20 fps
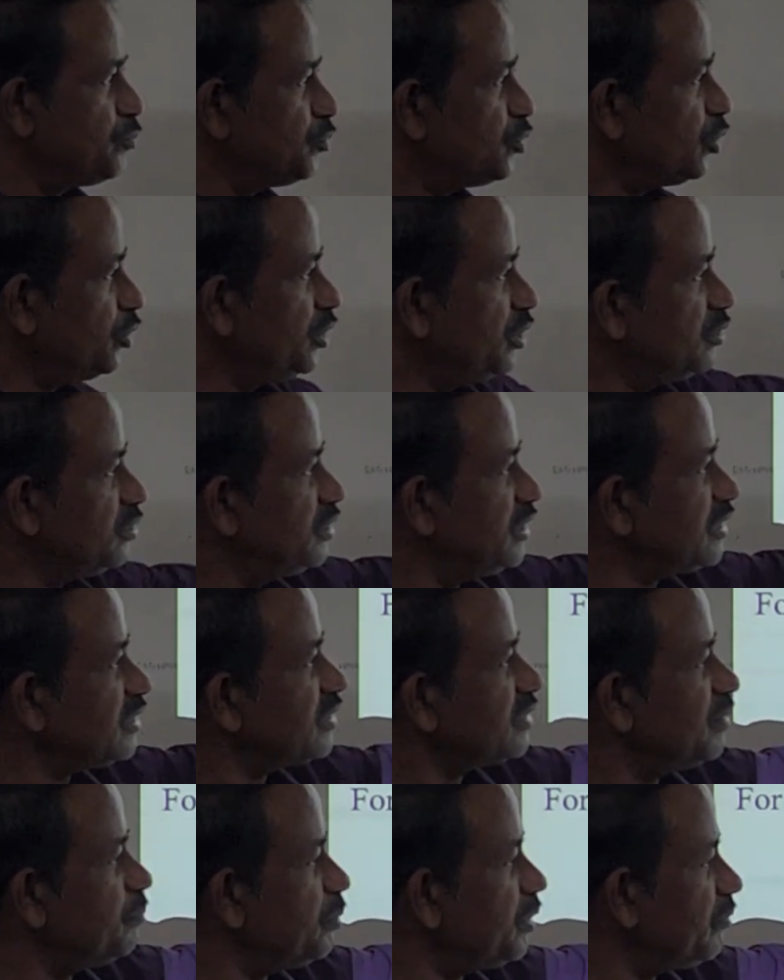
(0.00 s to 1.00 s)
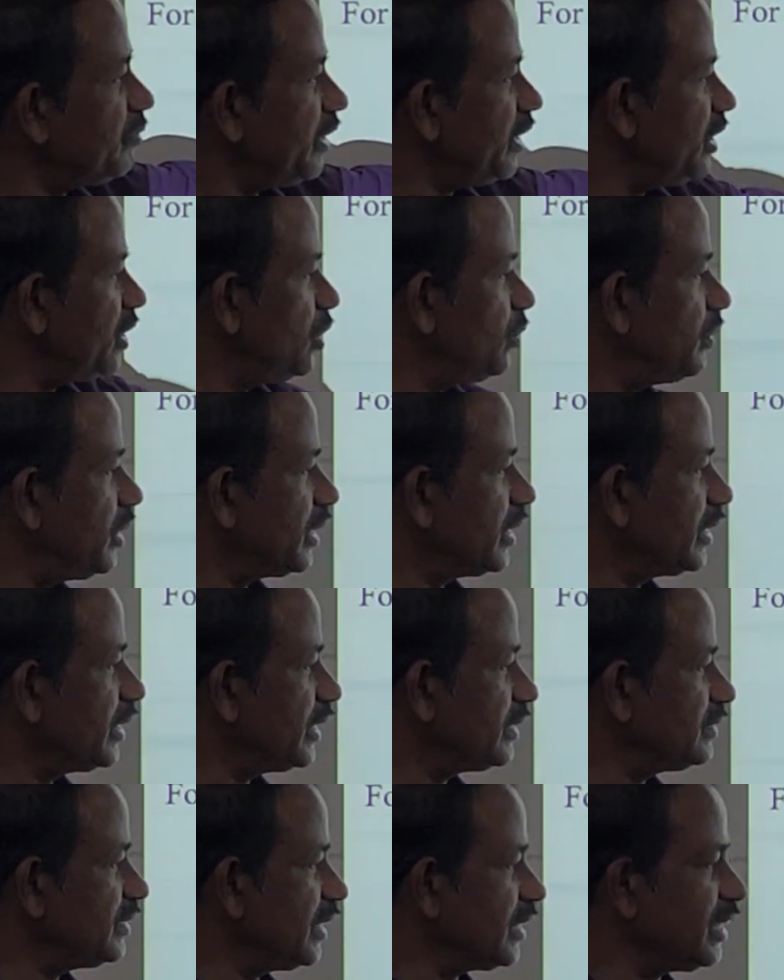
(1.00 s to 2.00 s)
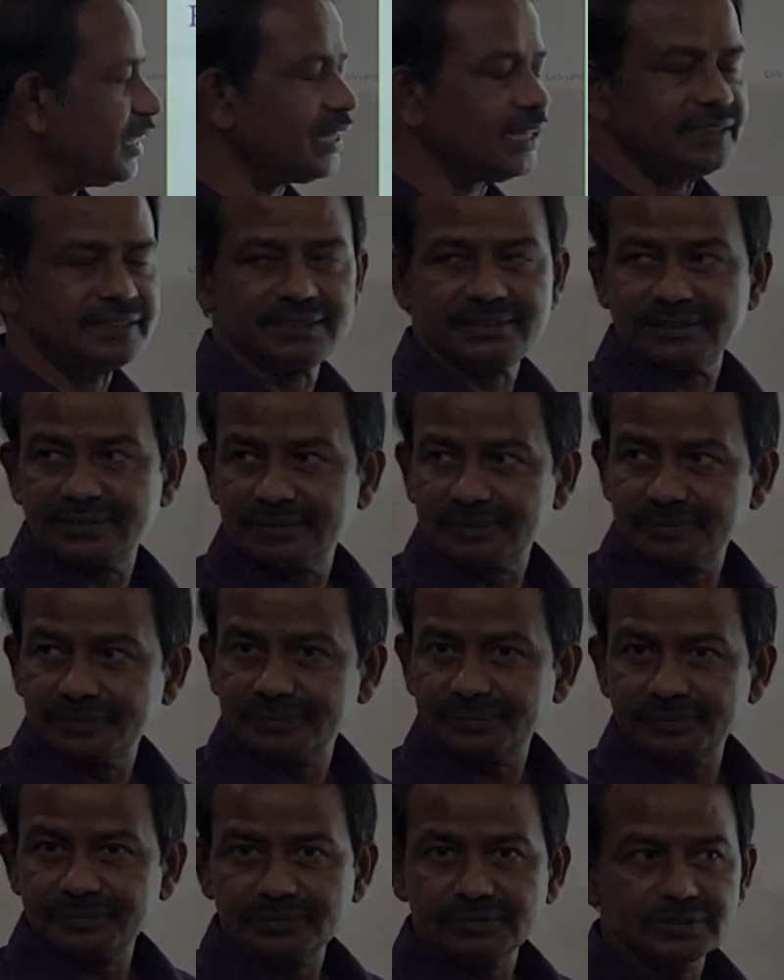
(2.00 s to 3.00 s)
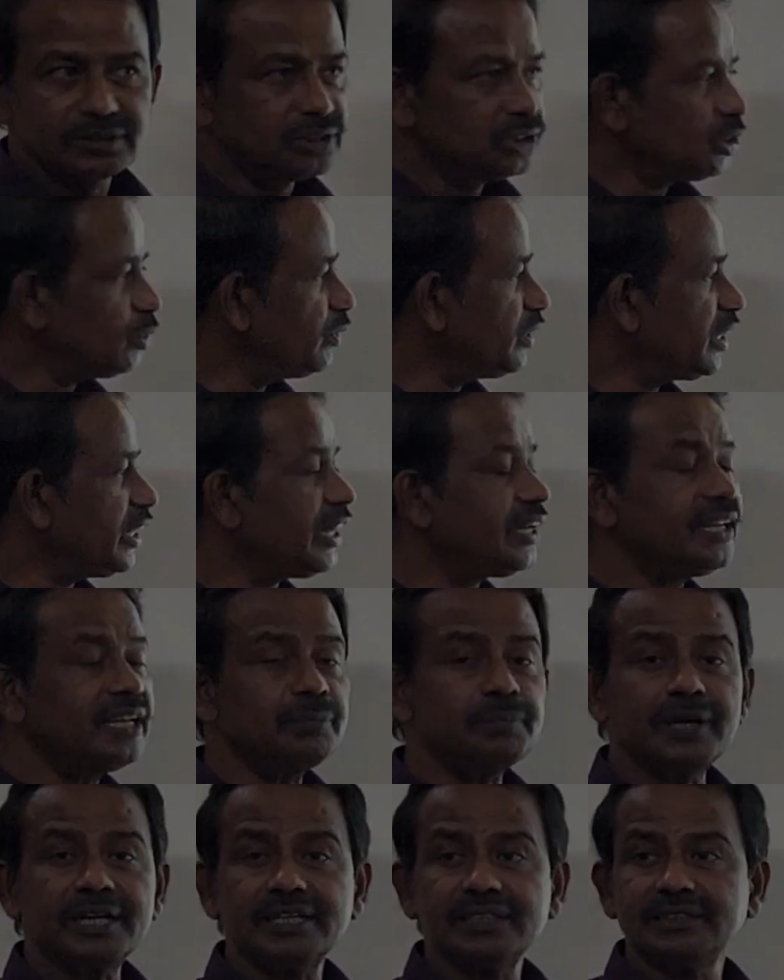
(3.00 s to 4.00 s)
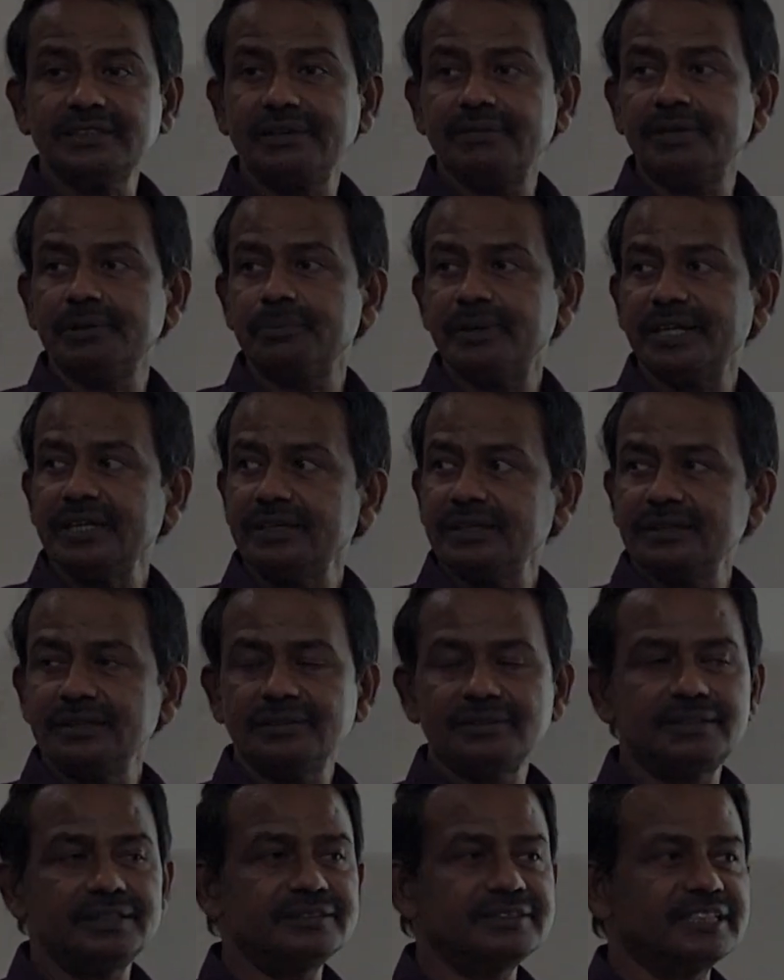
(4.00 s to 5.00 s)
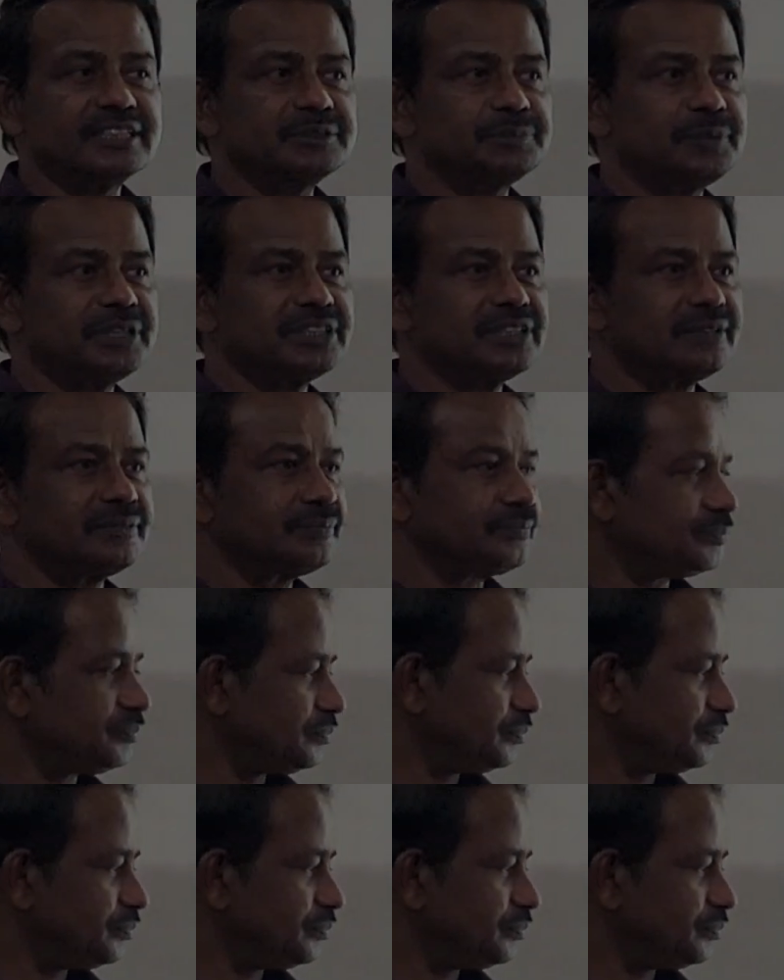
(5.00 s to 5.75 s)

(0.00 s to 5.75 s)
So you just simplify, you will get exactly like this. So a radial part is given by this expression.